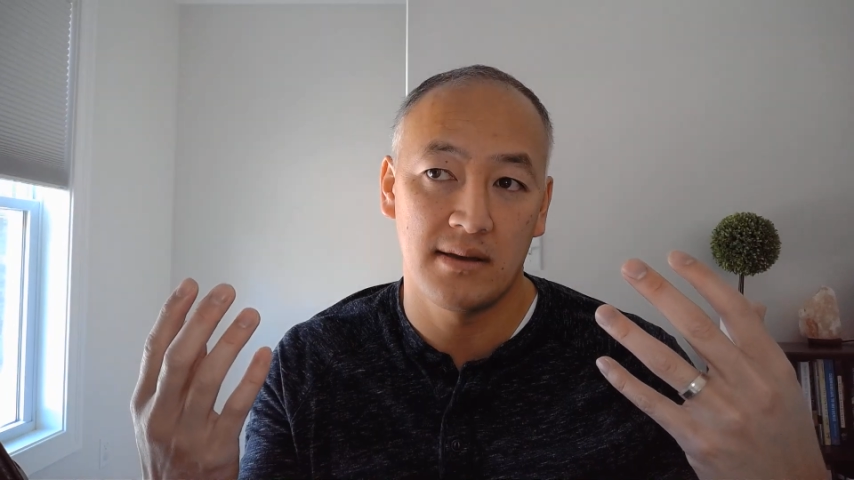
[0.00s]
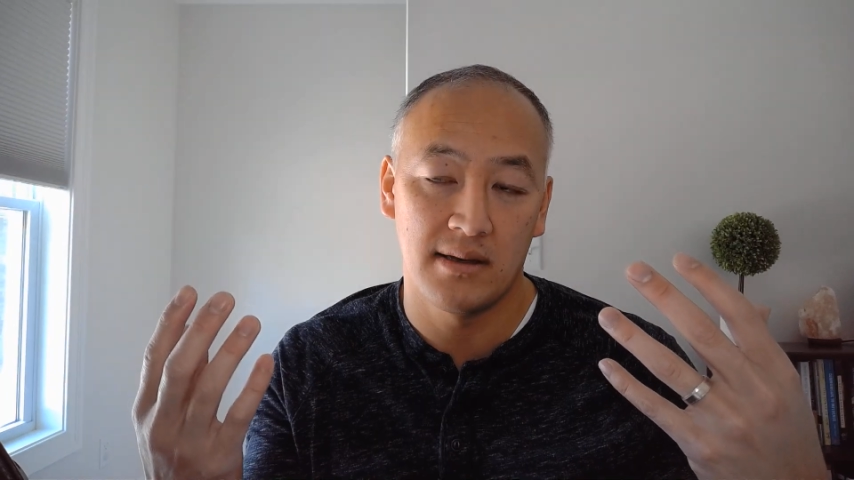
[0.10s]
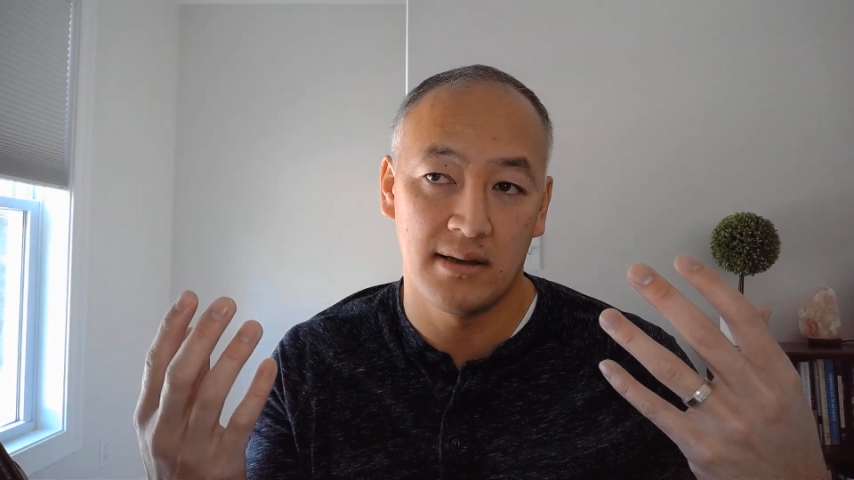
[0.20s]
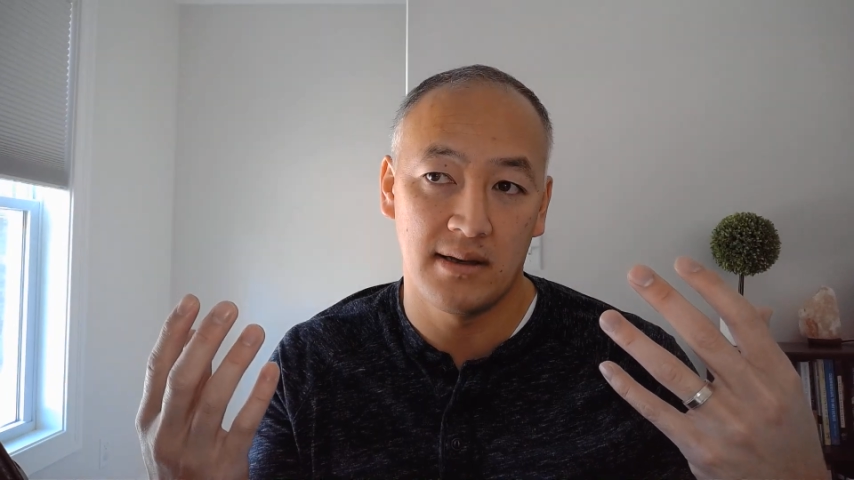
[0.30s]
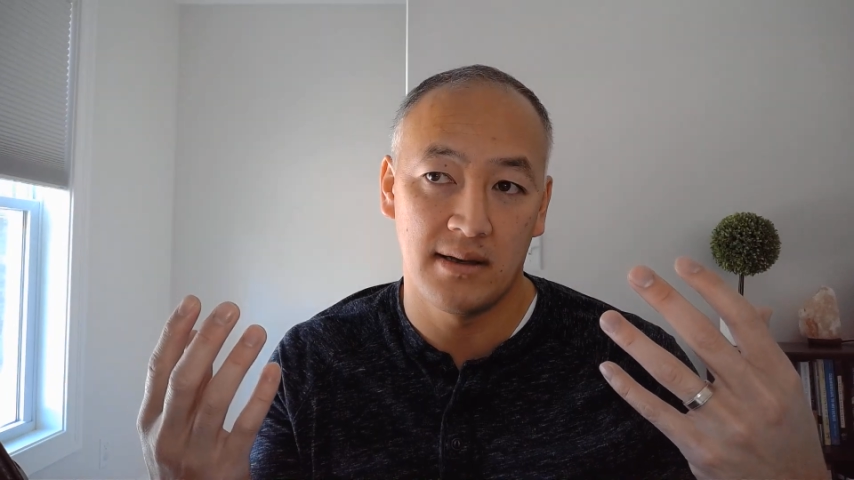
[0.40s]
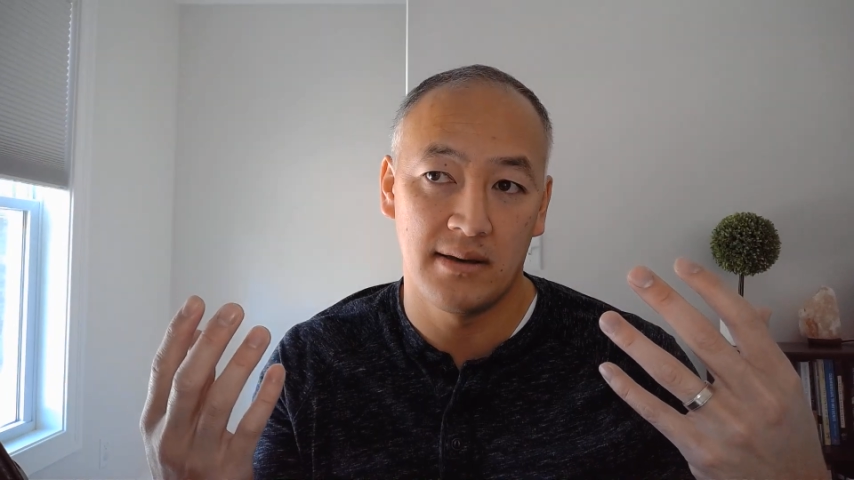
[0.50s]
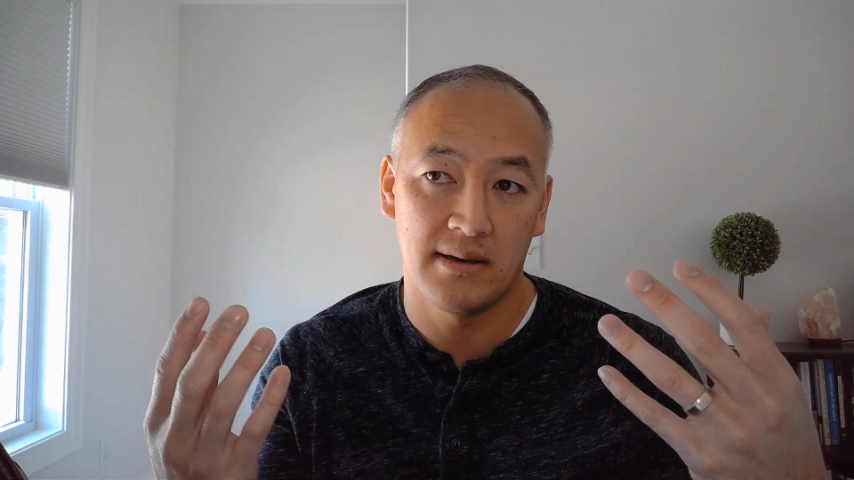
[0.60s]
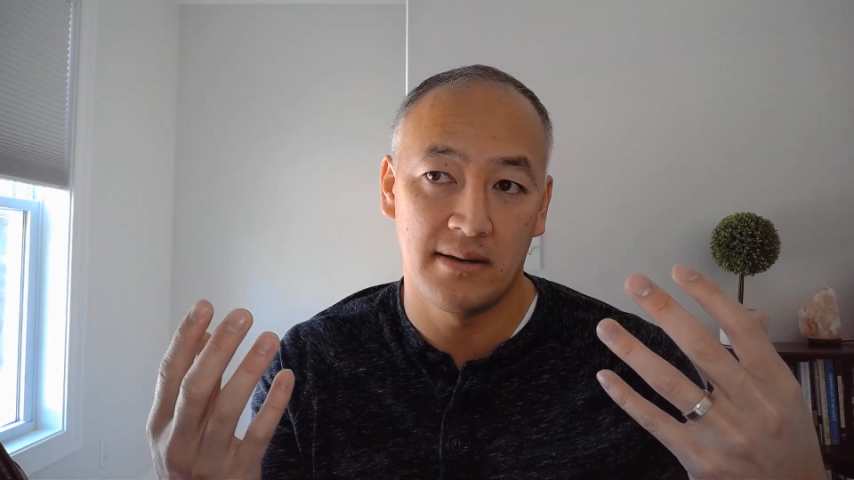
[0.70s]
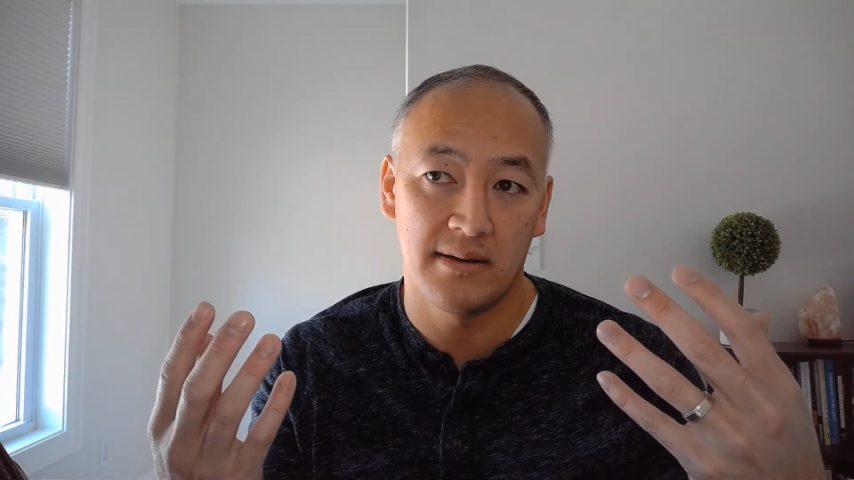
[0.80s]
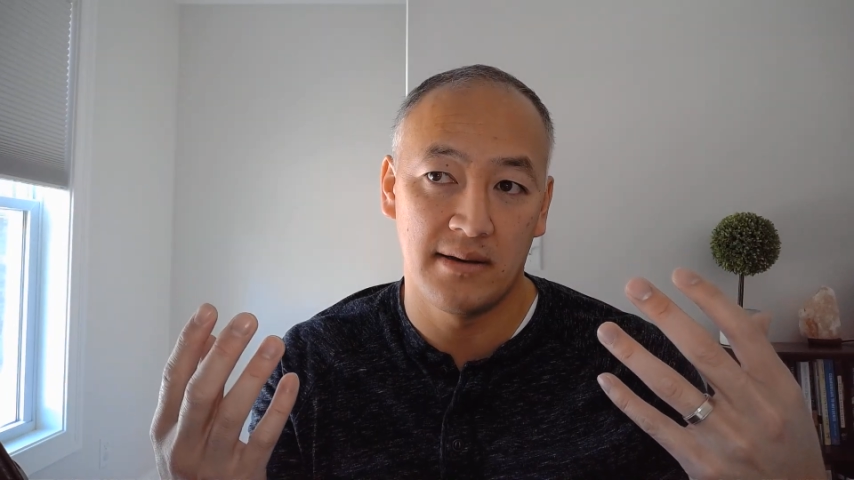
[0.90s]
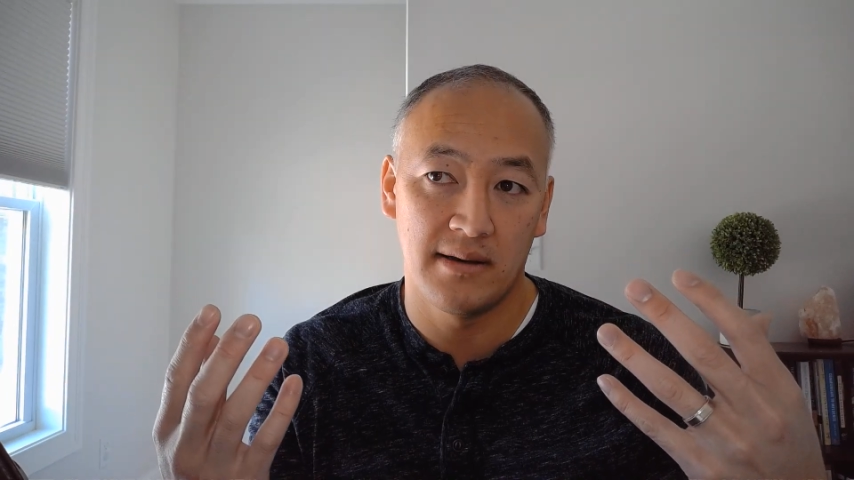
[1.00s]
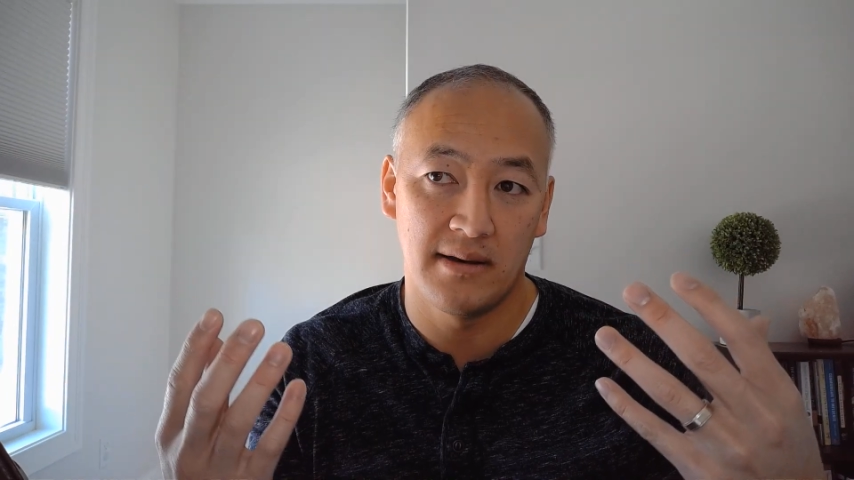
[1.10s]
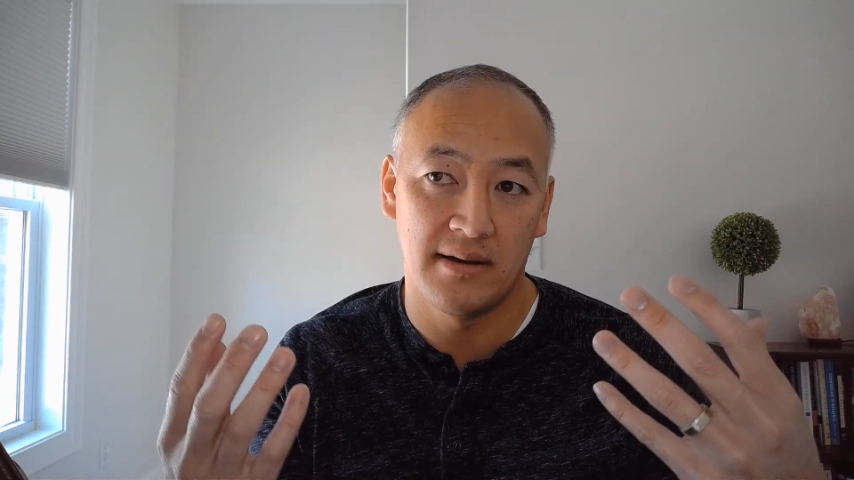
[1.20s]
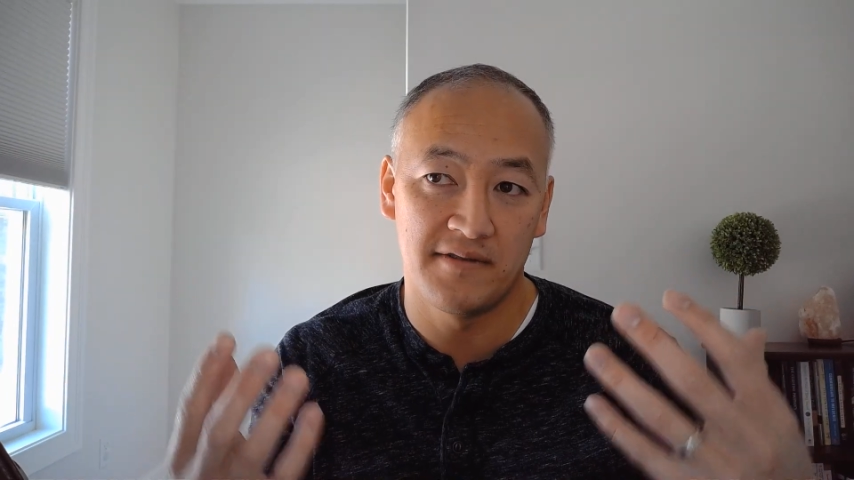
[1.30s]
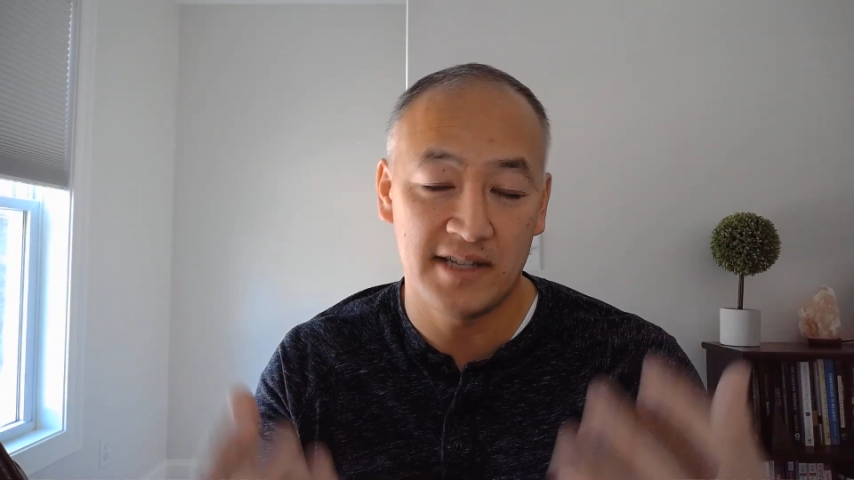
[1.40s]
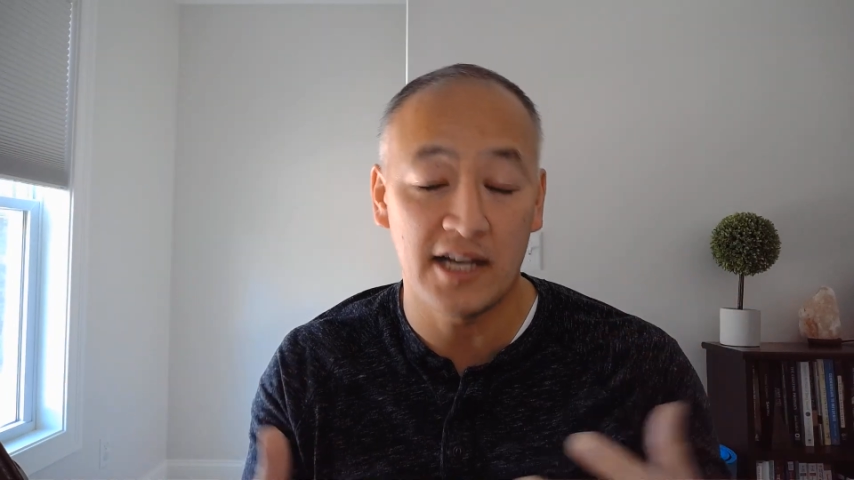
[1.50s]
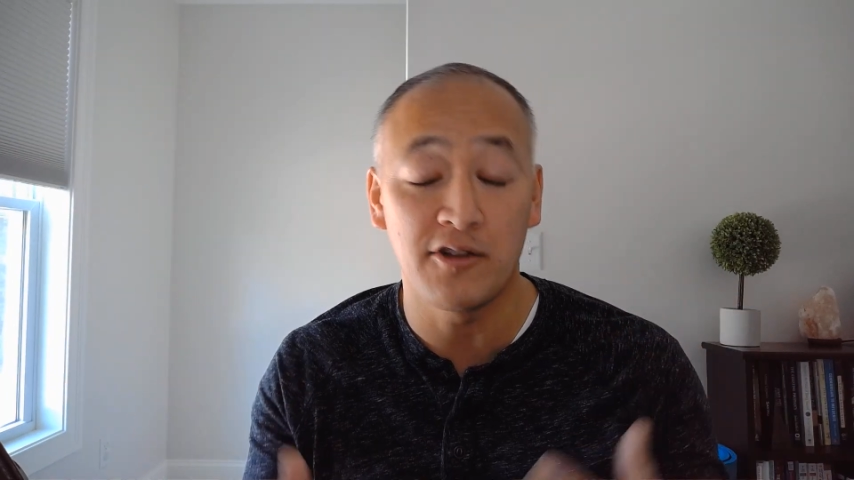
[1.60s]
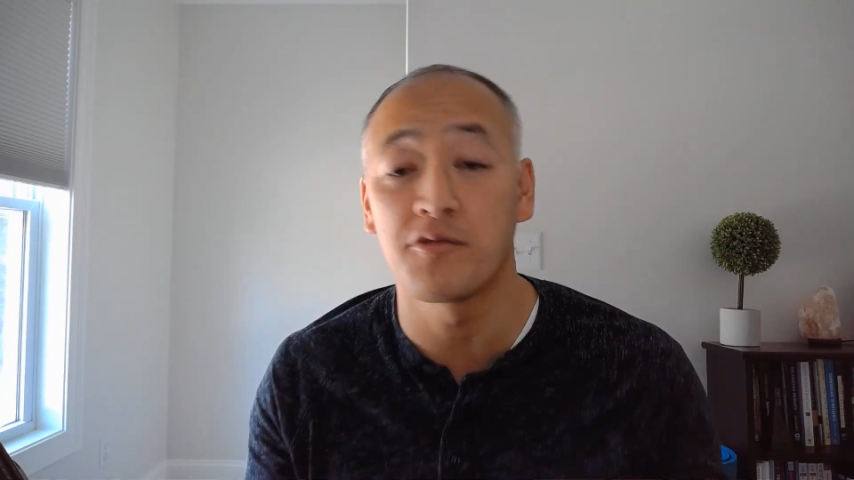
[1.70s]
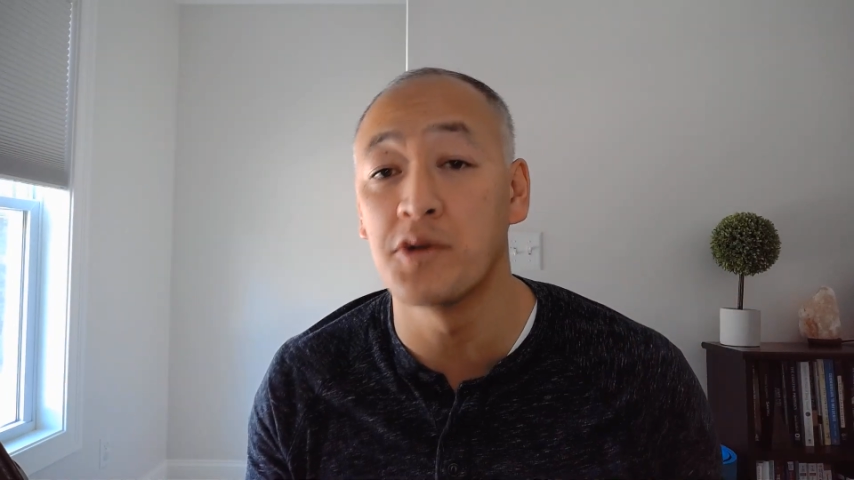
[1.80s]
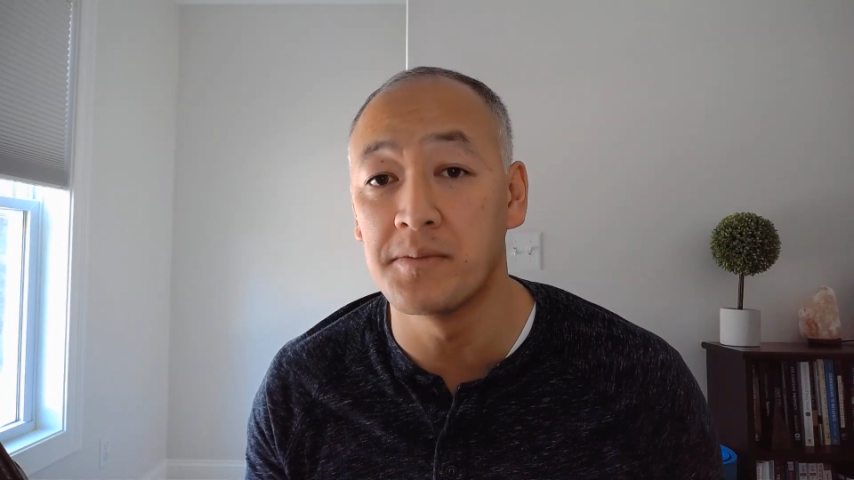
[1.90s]
uh, uh, uh of said
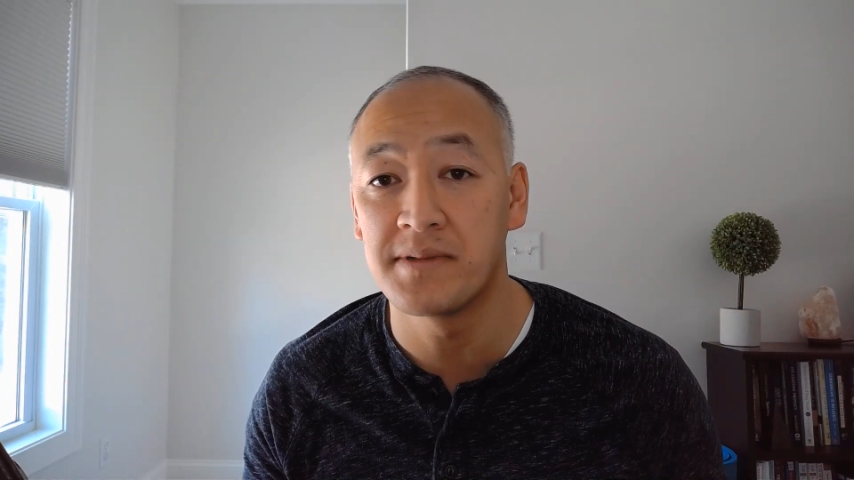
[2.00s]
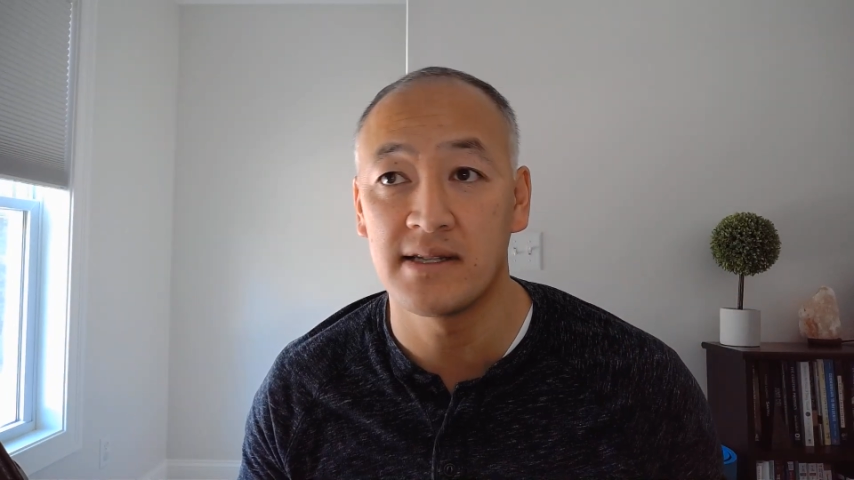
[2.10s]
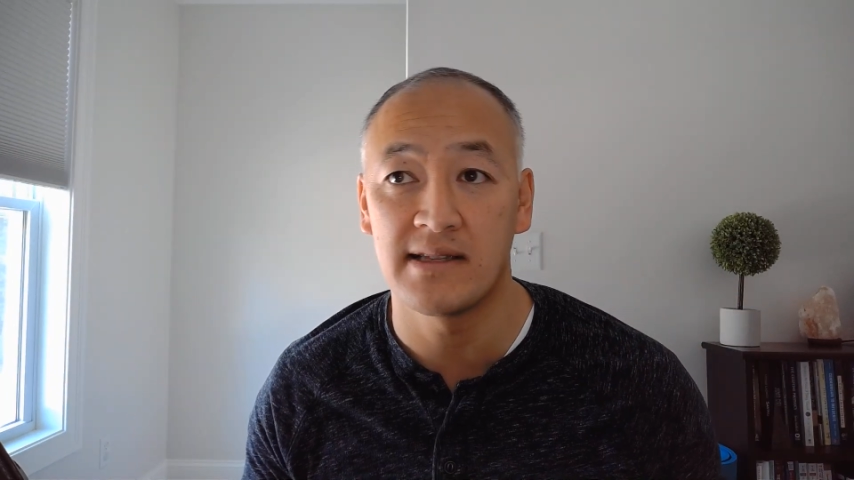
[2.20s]
groups